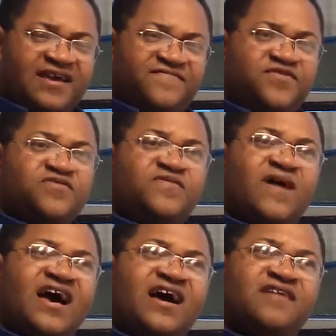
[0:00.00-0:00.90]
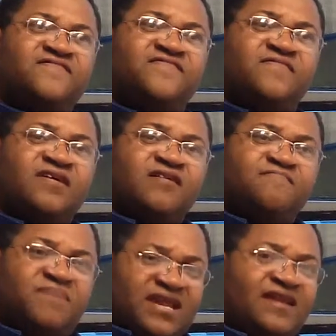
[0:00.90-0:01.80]
If you have
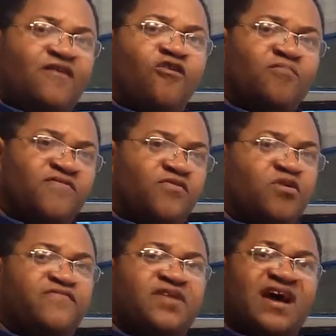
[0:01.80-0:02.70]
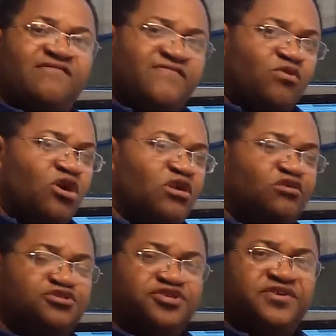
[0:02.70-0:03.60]
been in a home before, if you have a
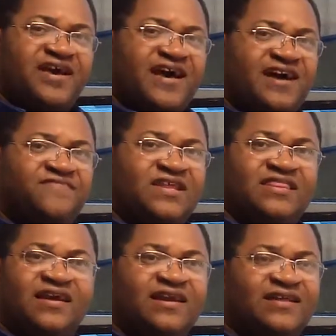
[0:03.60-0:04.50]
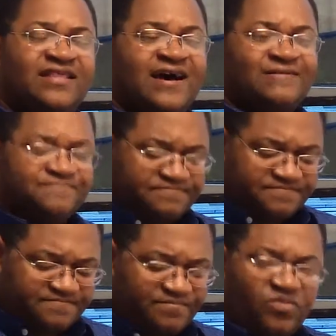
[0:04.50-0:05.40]
foreclosure, you have anything like that,
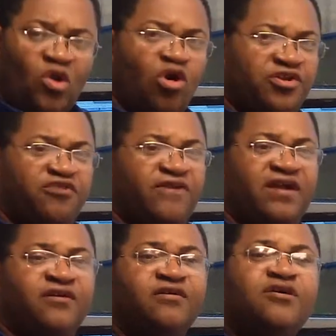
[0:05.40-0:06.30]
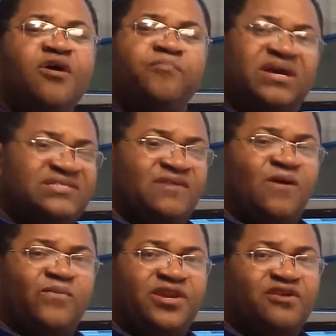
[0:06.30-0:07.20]
on your record. Basically,
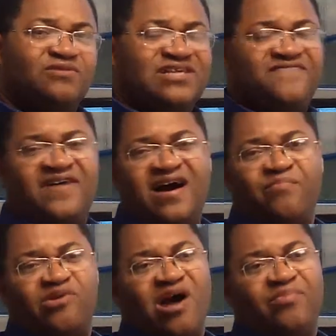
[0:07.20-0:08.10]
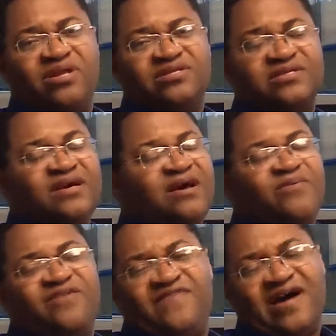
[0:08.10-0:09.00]
what we do is I find properties.
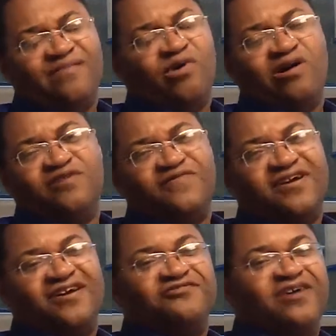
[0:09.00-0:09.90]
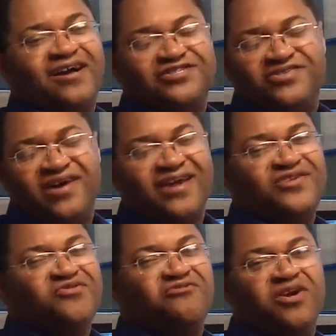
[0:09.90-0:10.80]
We can find them all over the country. I can show you how
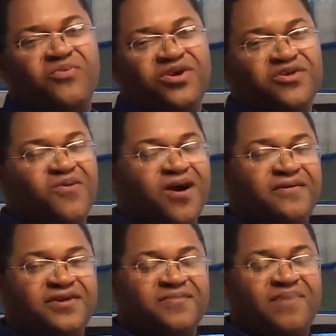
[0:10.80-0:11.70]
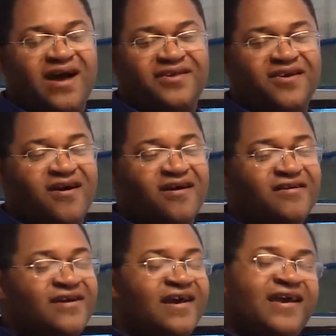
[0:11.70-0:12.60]
to do it right where you are in your
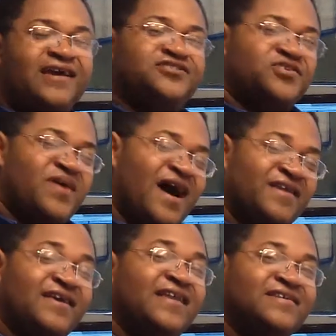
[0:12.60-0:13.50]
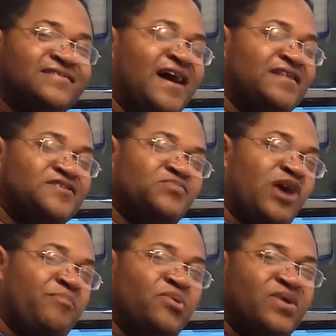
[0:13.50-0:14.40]
backyard and show you how to get inside of this
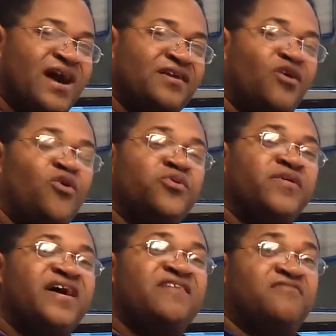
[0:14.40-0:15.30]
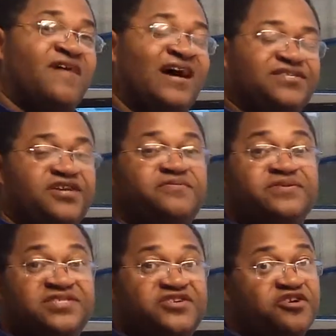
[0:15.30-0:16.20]
property without an owner ever asking
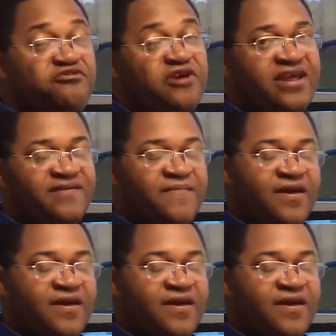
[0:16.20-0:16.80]
you to see your credit.